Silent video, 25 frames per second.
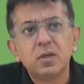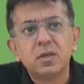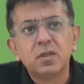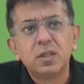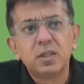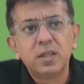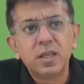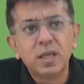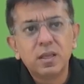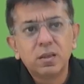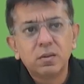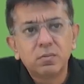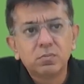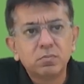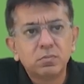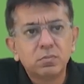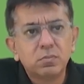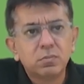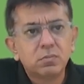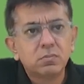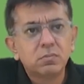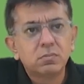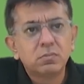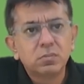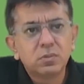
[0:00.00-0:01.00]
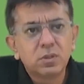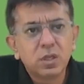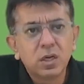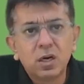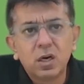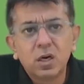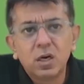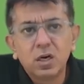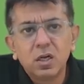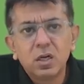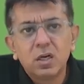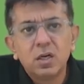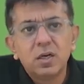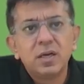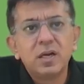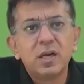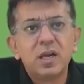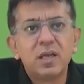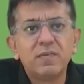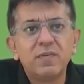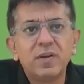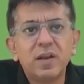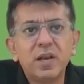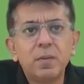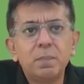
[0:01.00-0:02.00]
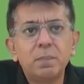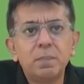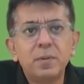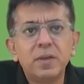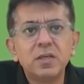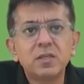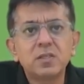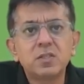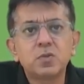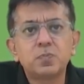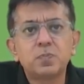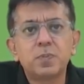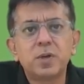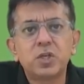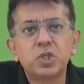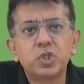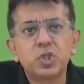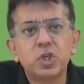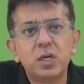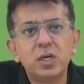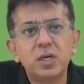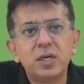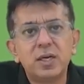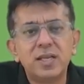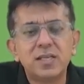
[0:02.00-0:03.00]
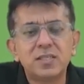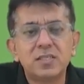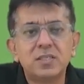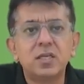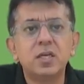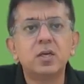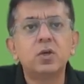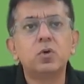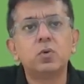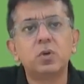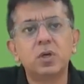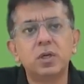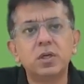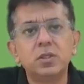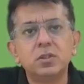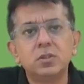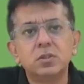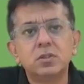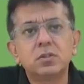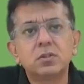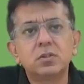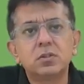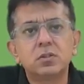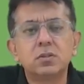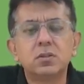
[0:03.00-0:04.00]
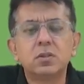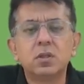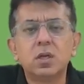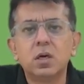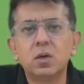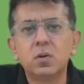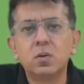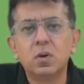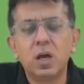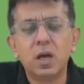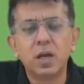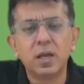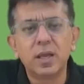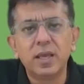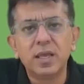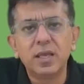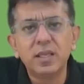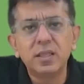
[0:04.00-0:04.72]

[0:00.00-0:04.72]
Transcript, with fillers: then Third, developing special testing routines. Now, again,